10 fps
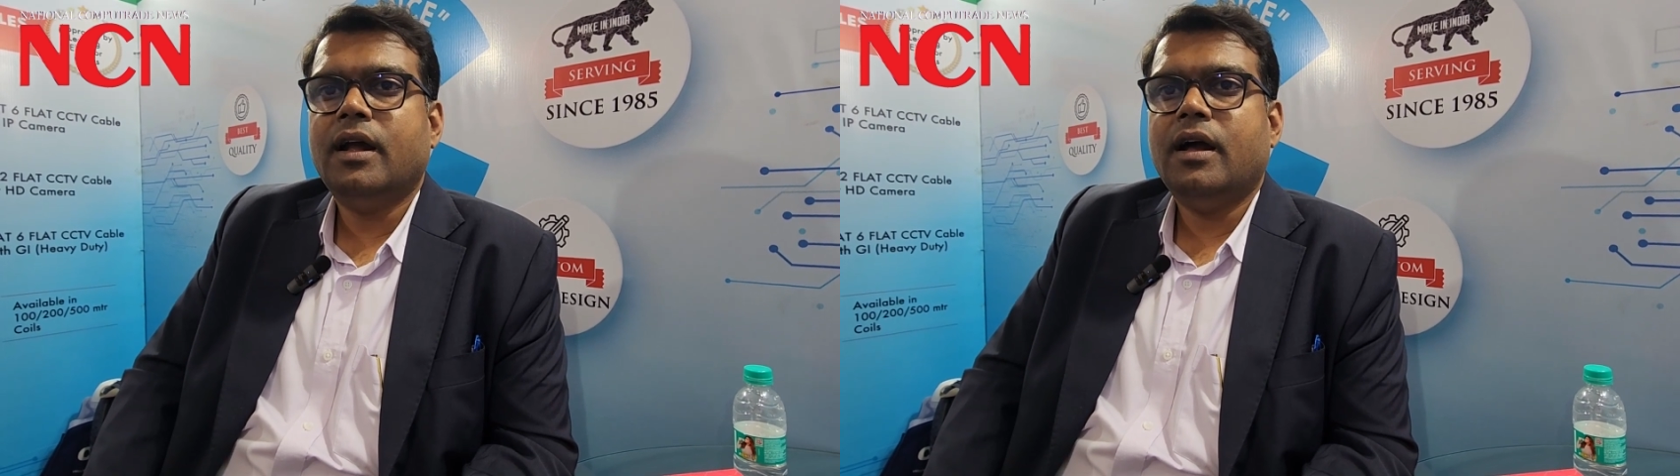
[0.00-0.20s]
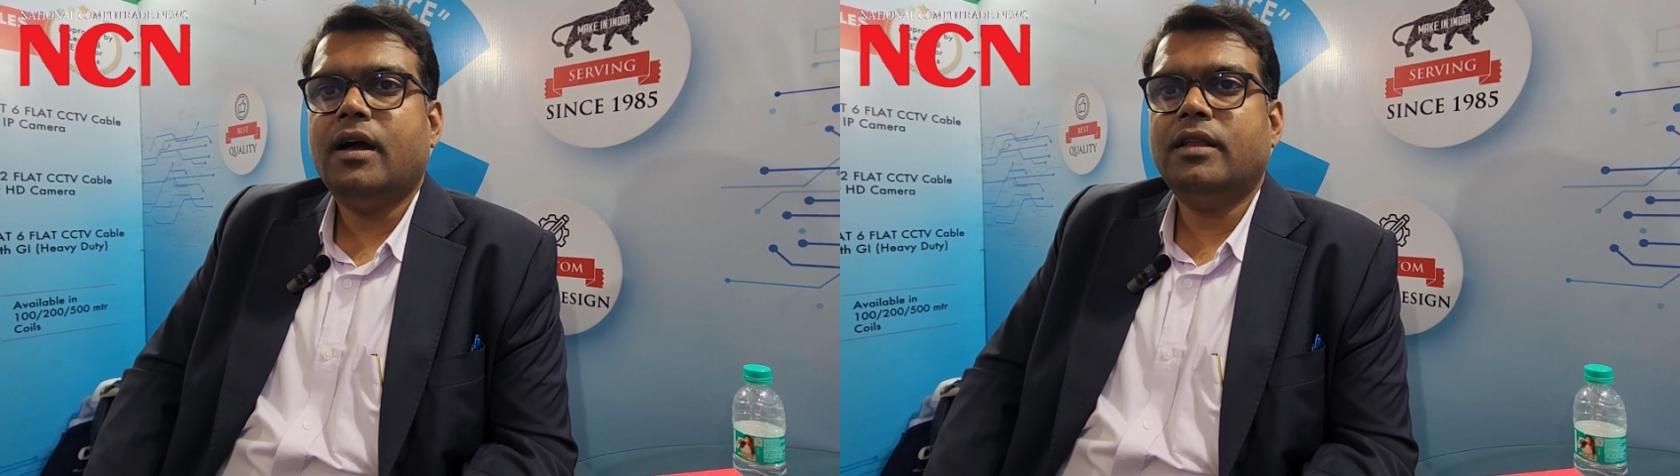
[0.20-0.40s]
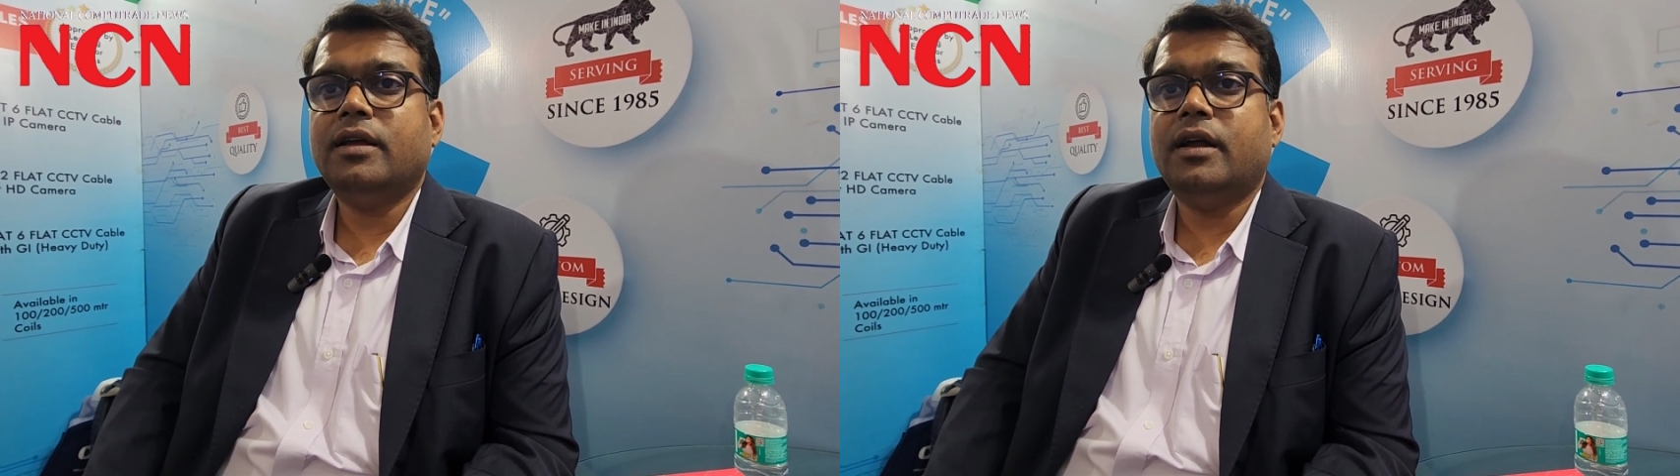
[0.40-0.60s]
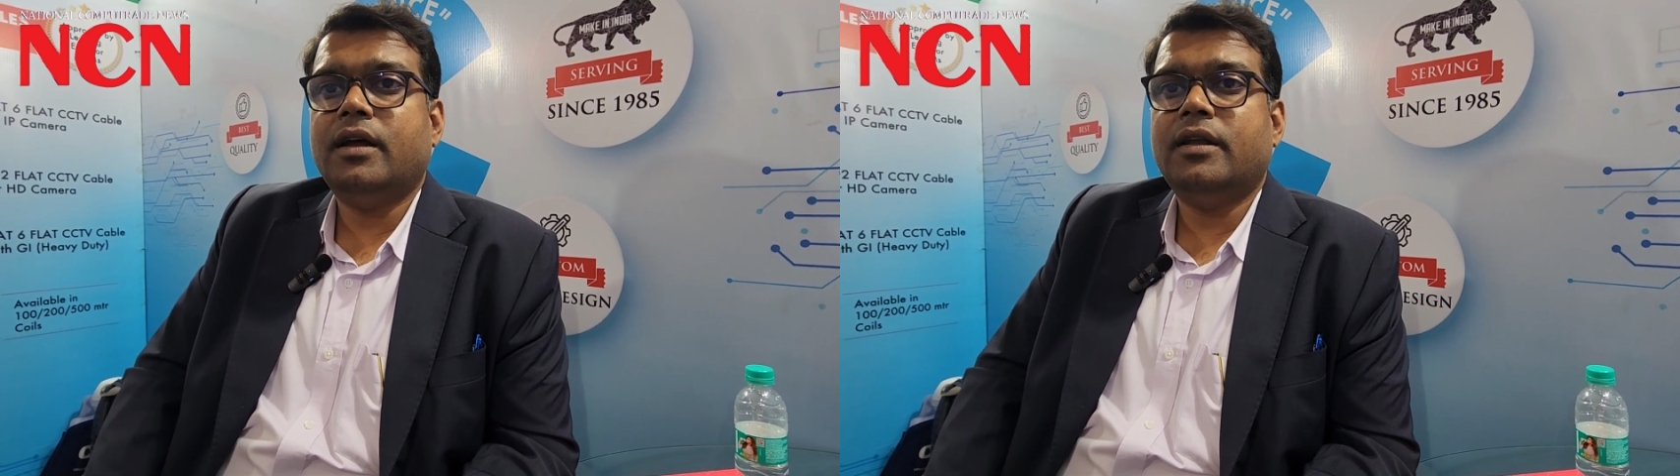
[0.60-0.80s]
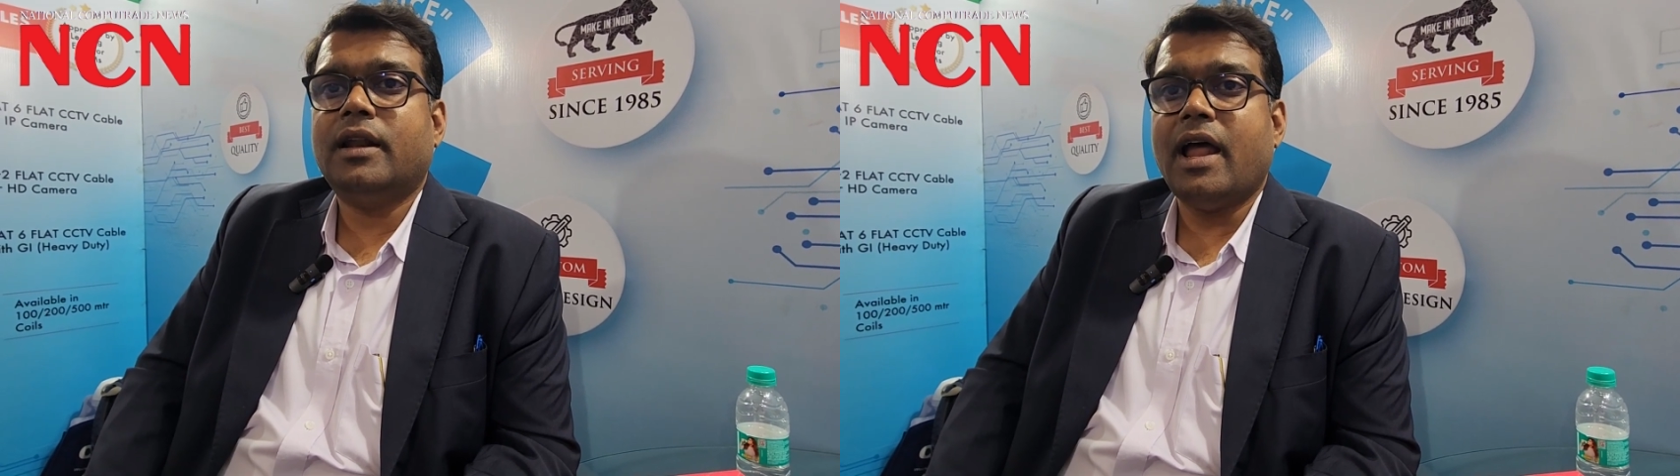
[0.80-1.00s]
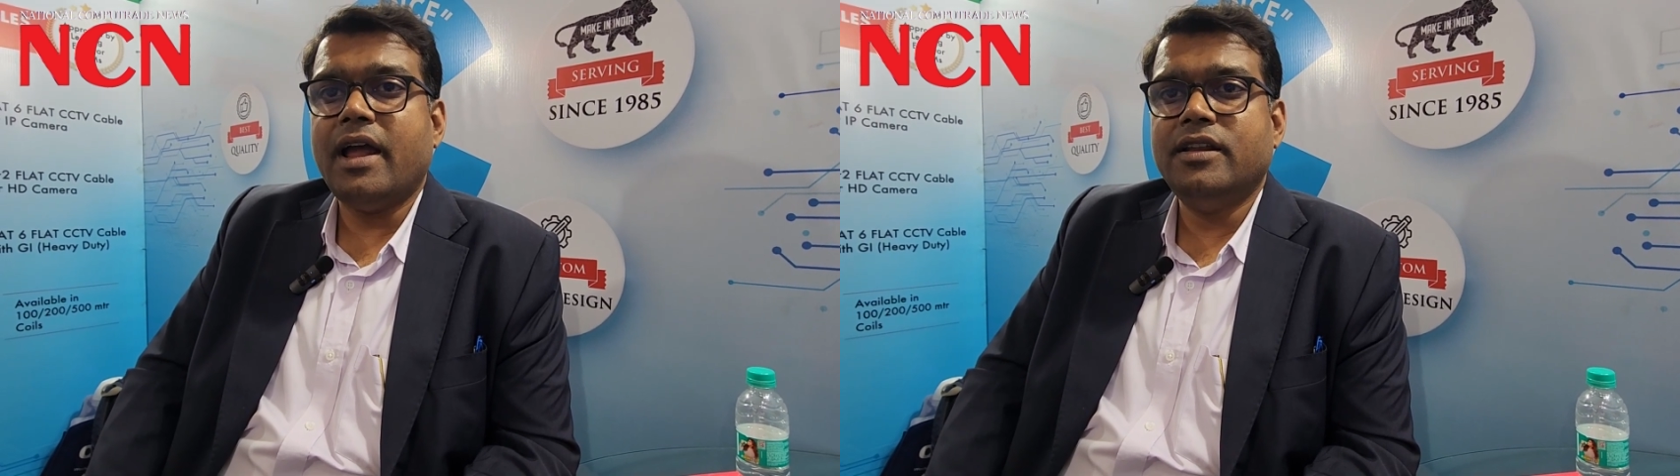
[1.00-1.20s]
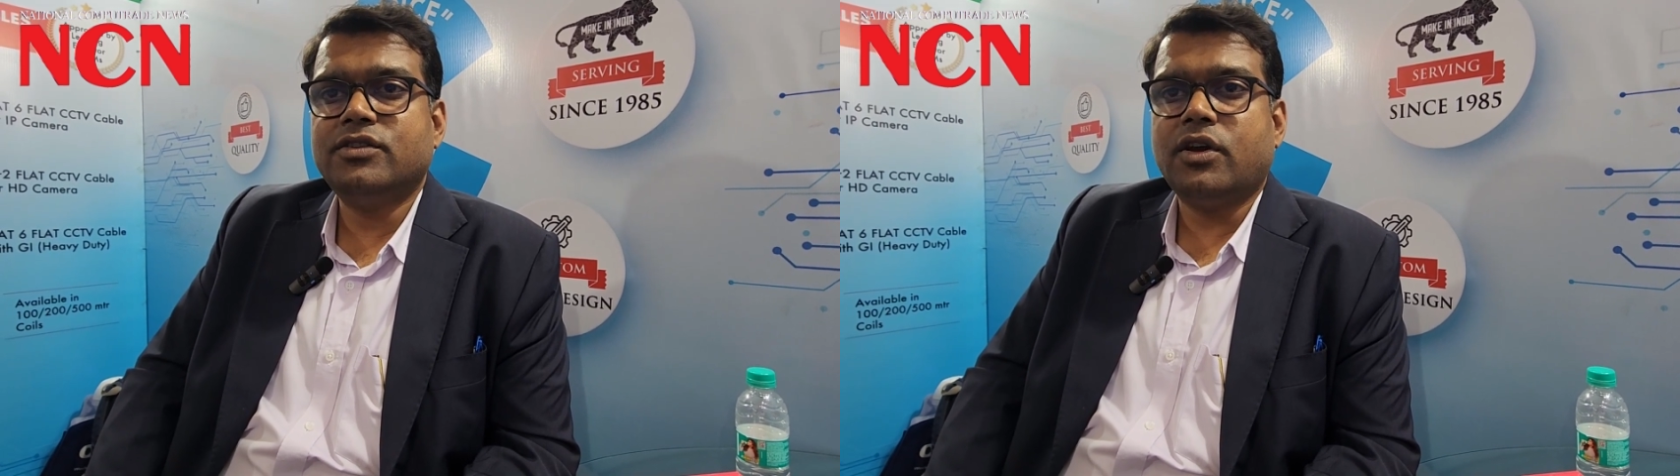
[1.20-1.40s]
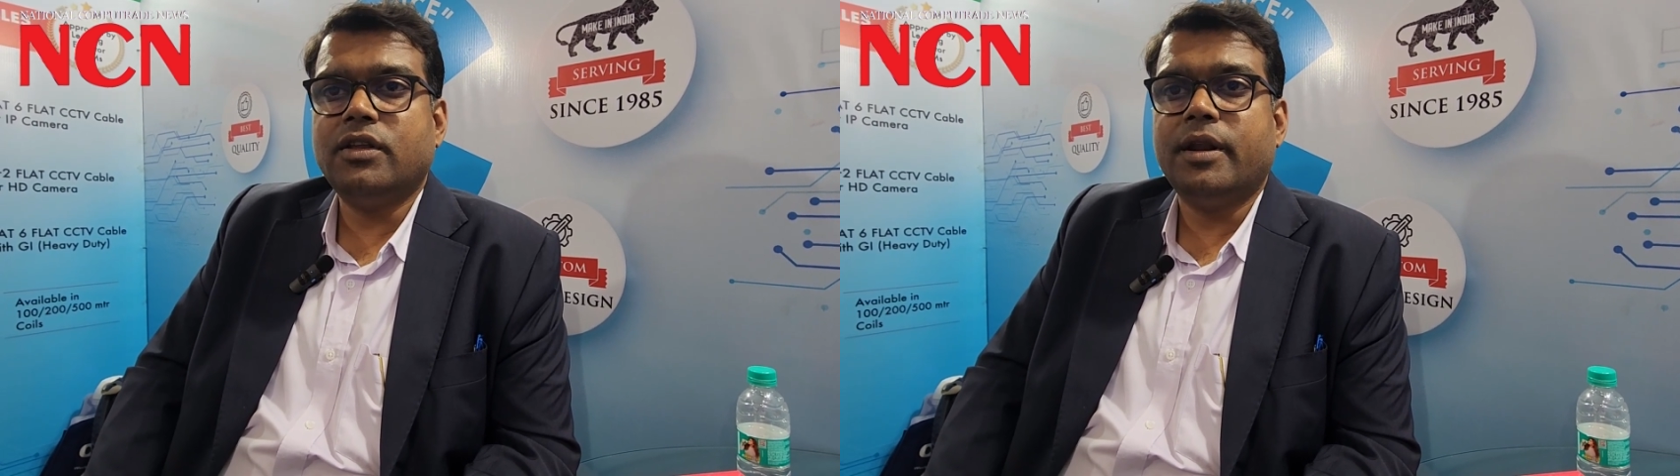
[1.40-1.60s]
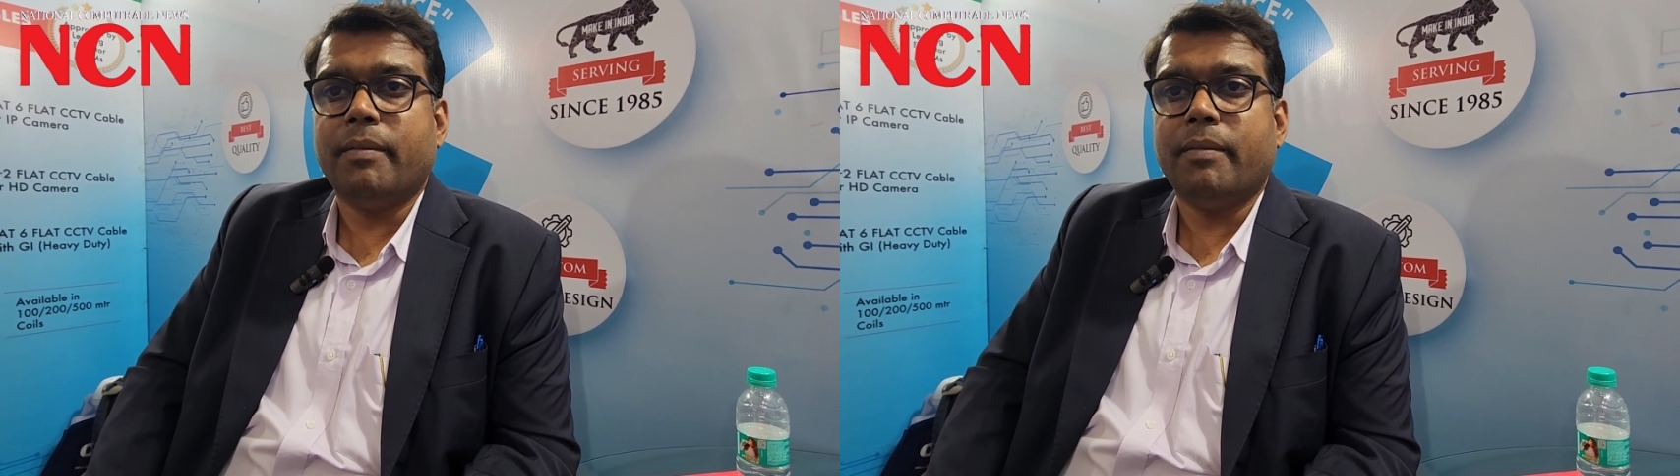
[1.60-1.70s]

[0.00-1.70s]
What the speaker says: The reliance or the